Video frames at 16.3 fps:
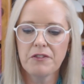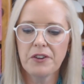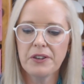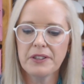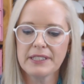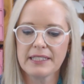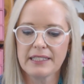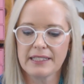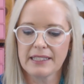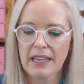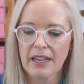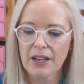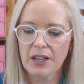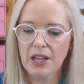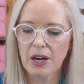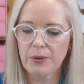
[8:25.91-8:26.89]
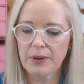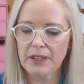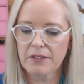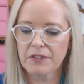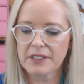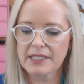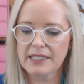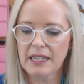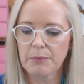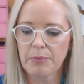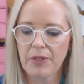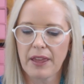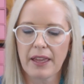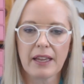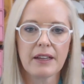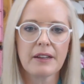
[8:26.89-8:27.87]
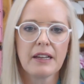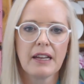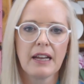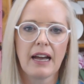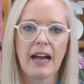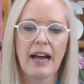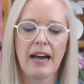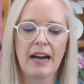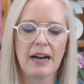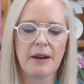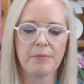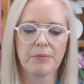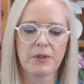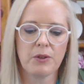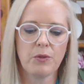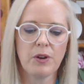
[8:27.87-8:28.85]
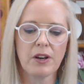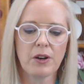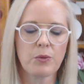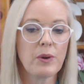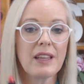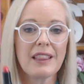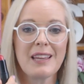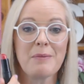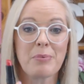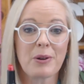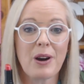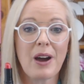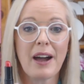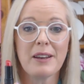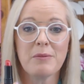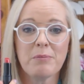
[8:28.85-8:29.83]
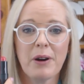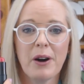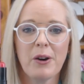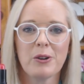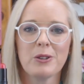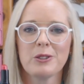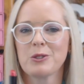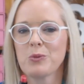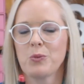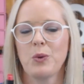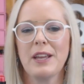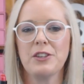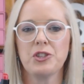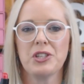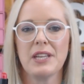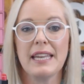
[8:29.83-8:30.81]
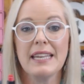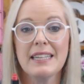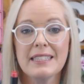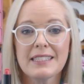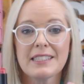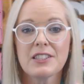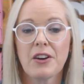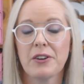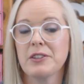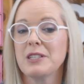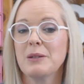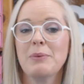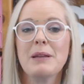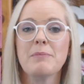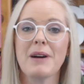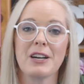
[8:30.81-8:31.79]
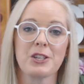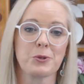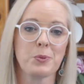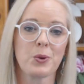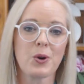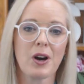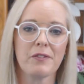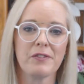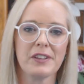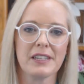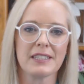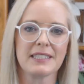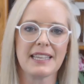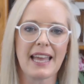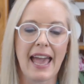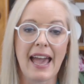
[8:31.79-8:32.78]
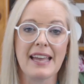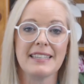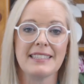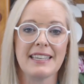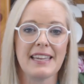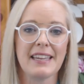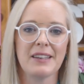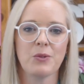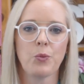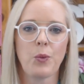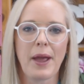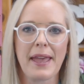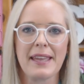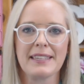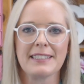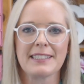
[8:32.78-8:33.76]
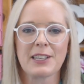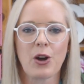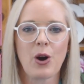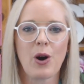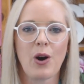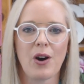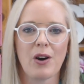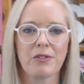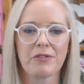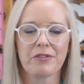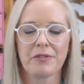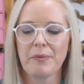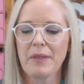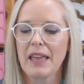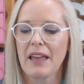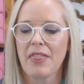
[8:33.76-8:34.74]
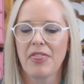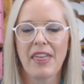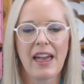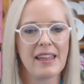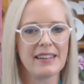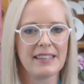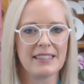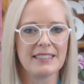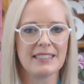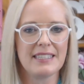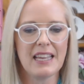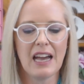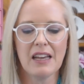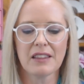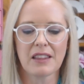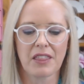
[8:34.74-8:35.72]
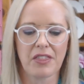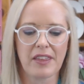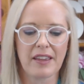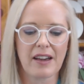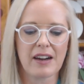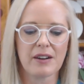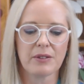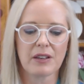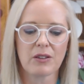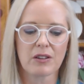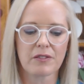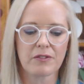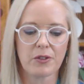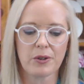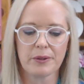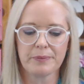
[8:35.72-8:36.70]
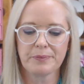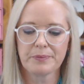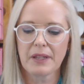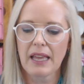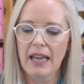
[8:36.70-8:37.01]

versus going for something really bright and bold, which is going to be much more obvious as it wears off. That is the other thing I would look for.